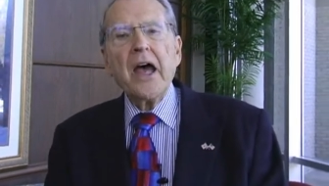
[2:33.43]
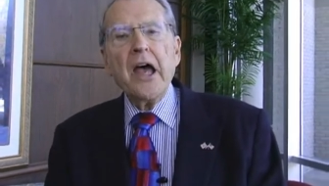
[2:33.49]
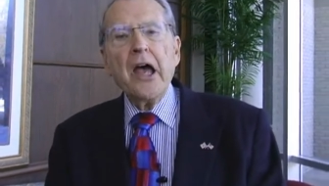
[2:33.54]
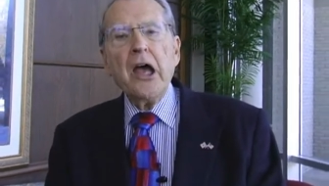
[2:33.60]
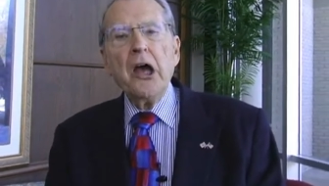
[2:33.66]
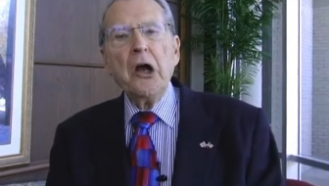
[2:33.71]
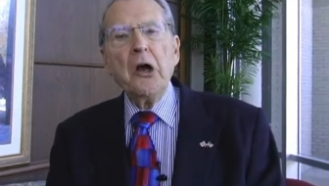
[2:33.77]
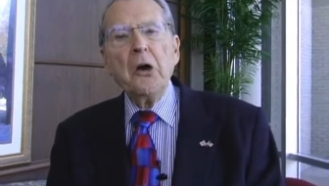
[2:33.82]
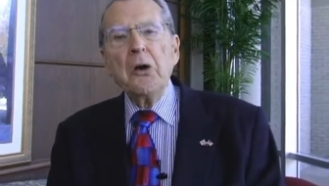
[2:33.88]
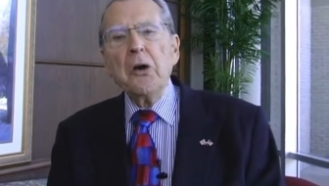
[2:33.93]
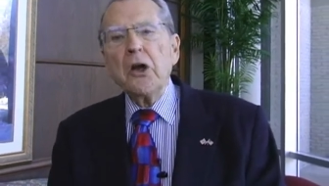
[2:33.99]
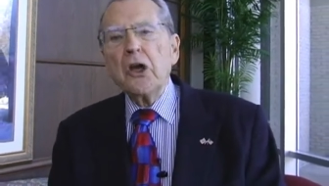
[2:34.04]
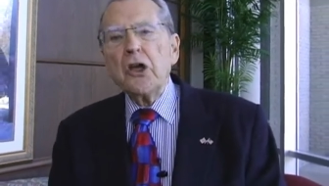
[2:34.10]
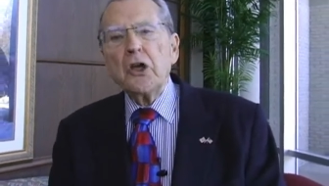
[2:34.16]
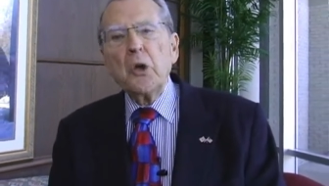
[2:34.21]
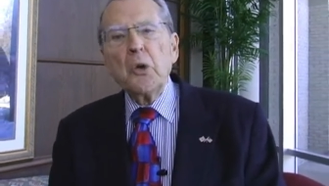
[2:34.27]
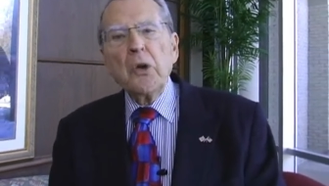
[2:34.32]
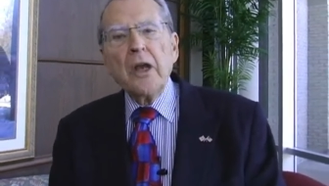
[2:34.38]
Ere
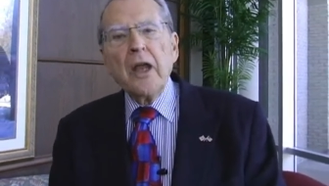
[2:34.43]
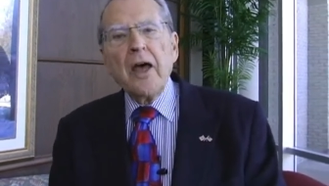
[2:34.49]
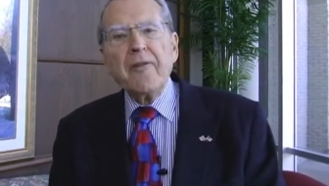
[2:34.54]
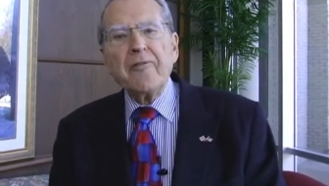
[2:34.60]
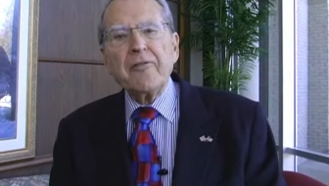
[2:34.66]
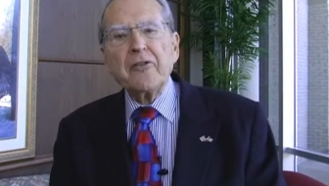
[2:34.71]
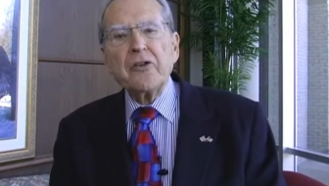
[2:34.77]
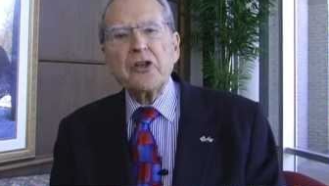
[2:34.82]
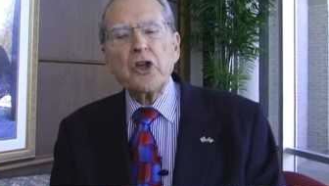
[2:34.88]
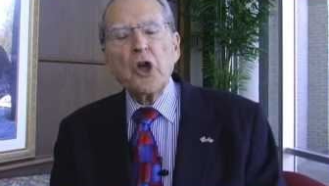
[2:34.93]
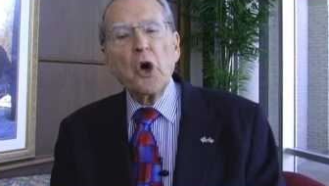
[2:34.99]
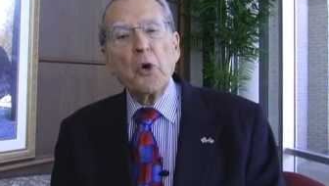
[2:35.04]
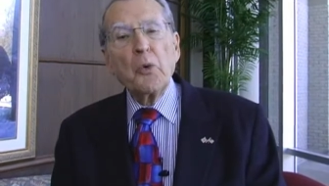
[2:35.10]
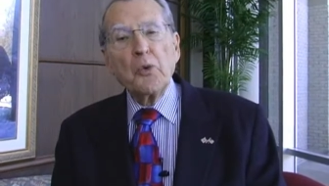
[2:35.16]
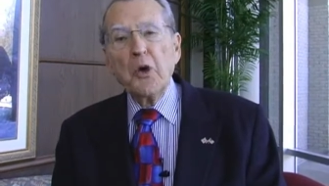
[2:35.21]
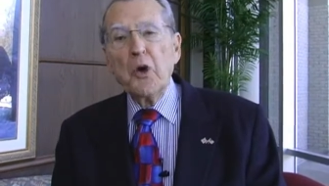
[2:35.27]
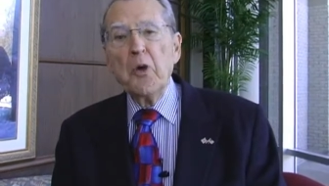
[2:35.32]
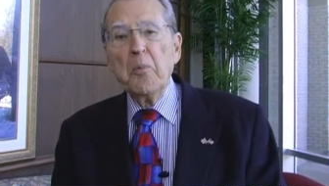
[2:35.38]
you left
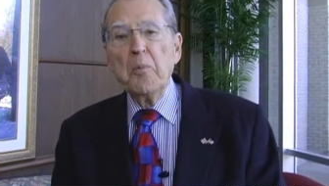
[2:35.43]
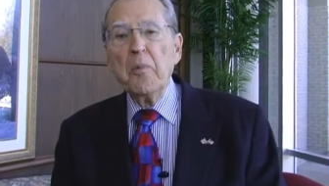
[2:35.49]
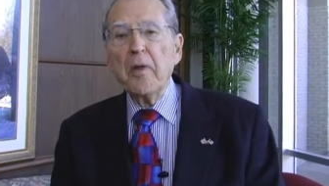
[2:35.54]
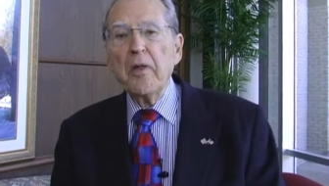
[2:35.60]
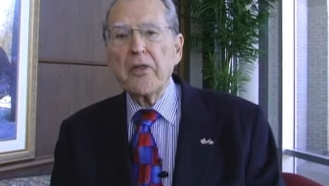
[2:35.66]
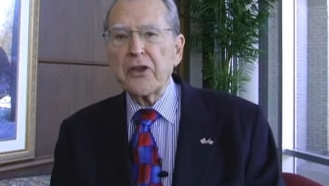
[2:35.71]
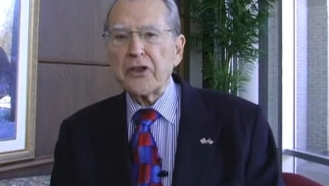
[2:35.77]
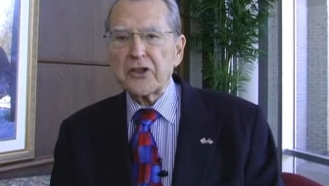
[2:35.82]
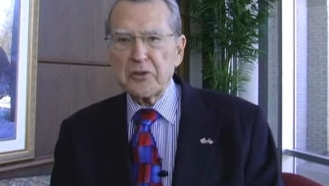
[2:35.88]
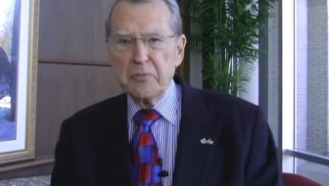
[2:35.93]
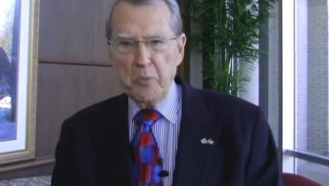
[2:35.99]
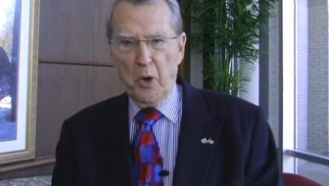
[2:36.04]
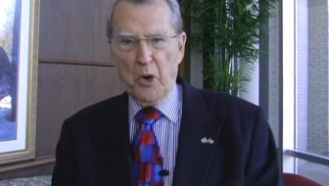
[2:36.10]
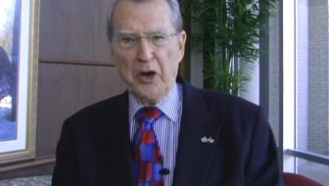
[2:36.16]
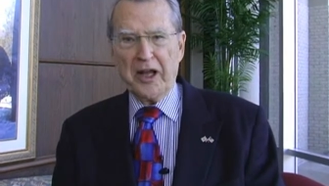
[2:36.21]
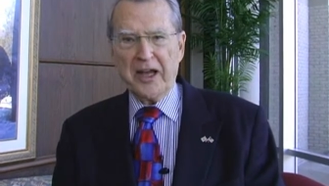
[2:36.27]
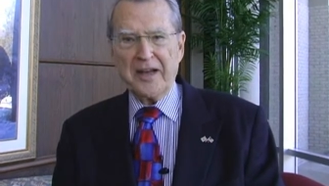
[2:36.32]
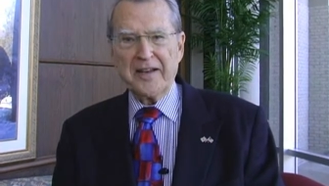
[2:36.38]
your room this
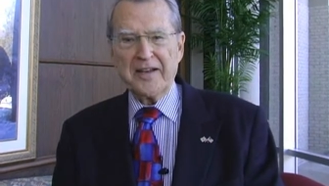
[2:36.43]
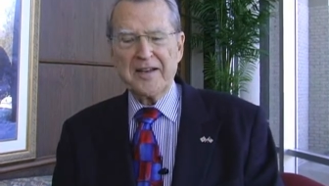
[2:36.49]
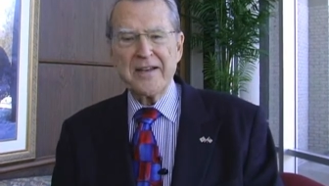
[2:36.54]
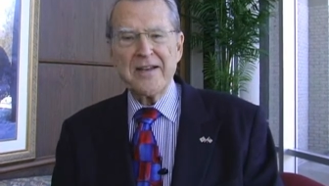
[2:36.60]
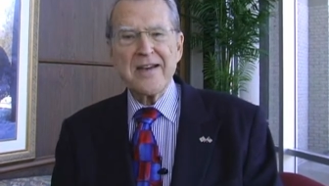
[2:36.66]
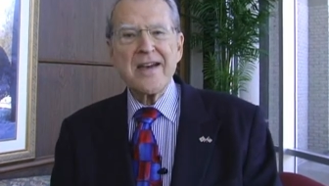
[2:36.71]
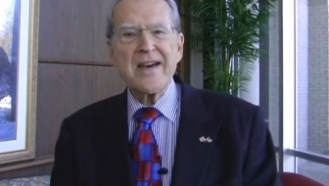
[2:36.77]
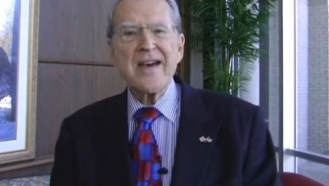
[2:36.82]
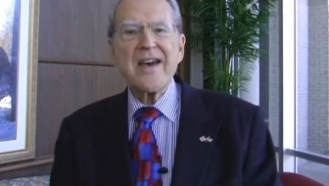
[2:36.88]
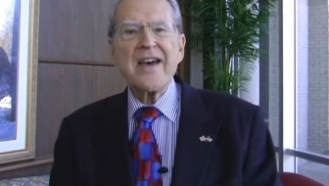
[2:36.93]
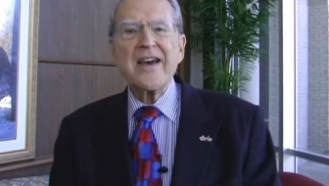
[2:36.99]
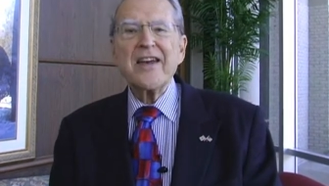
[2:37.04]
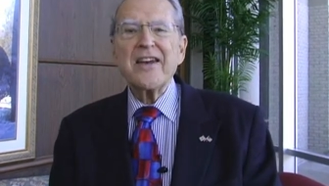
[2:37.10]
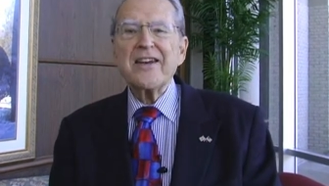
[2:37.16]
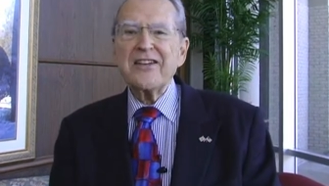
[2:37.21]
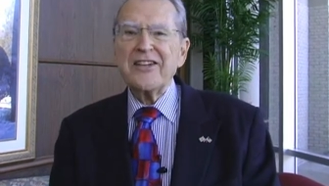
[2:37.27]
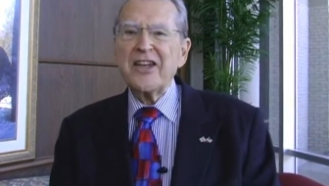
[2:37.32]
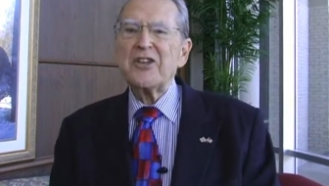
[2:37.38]
morning,
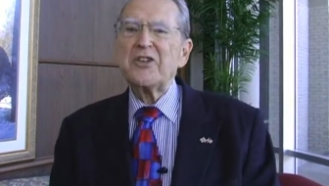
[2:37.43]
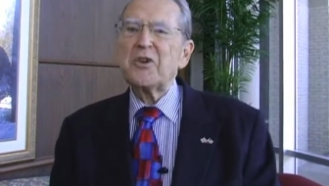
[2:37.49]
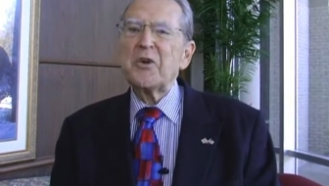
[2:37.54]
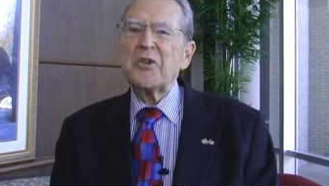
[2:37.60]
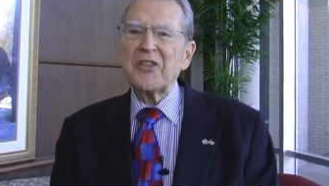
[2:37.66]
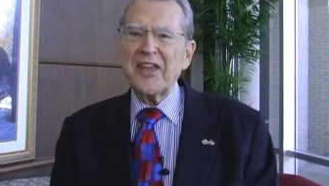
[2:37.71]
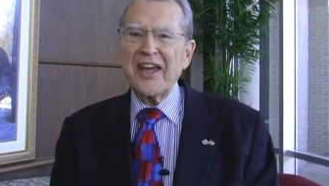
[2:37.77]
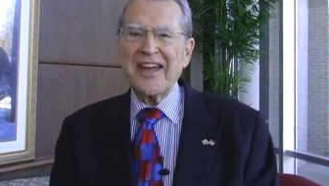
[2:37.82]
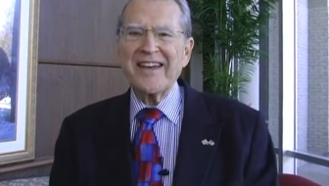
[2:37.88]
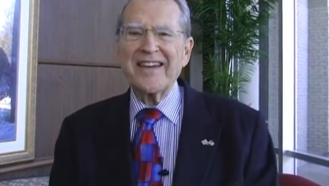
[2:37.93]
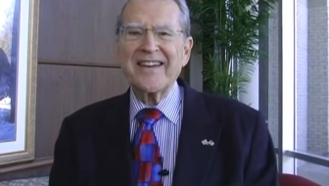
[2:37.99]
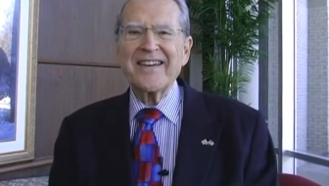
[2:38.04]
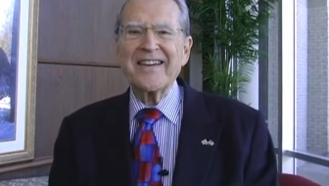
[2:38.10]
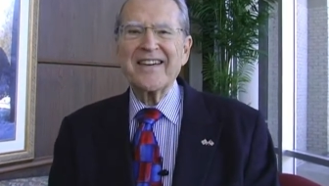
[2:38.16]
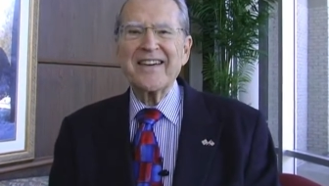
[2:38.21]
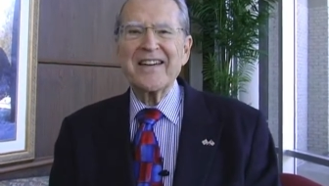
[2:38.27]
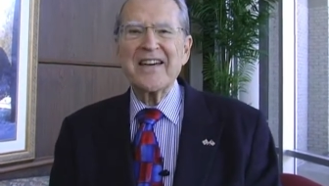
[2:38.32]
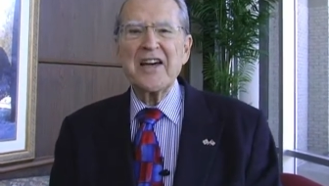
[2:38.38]
did you
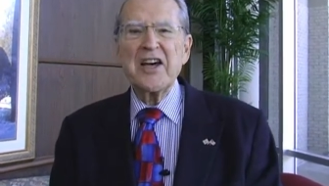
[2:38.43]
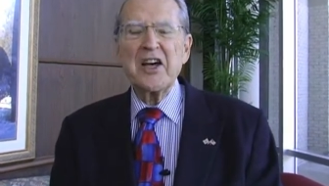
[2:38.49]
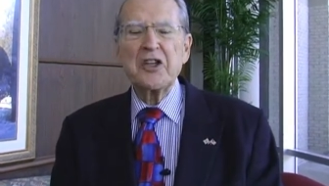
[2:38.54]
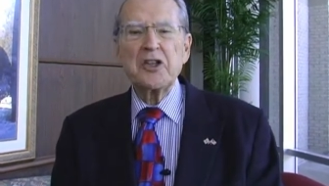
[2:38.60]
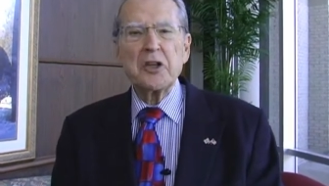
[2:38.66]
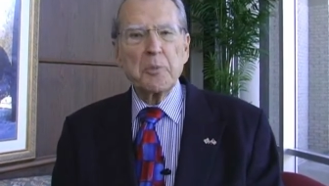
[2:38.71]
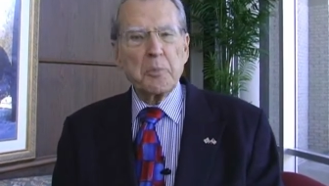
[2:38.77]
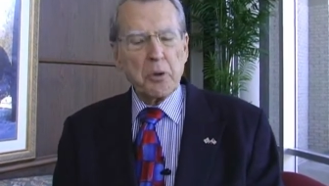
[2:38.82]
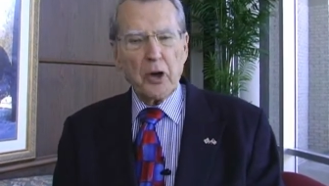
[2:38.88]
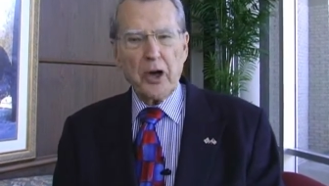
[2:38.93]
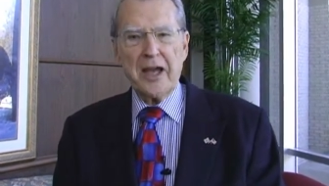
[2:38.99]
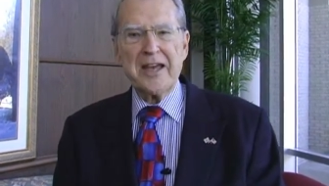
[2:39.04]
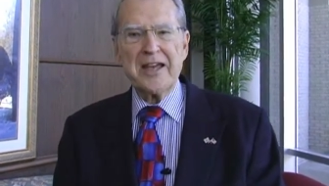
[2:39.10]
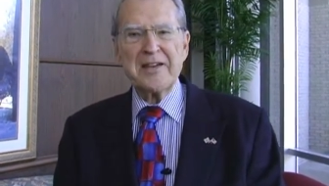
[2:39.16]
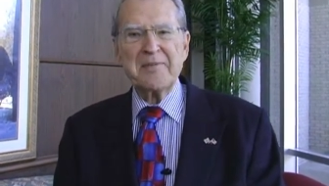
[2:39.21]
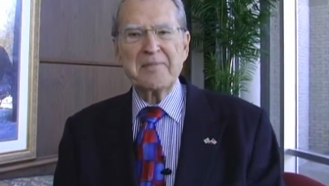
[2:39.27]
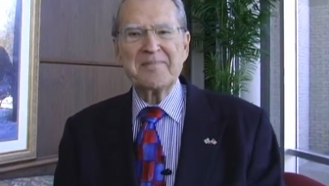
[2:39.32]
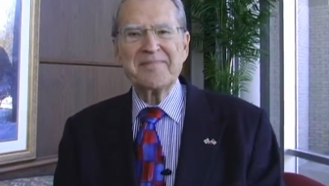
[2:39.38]
think to
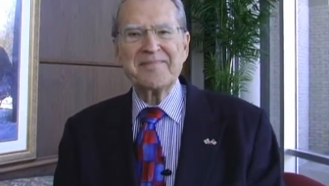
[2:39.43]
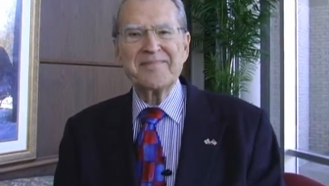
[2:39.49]
pray?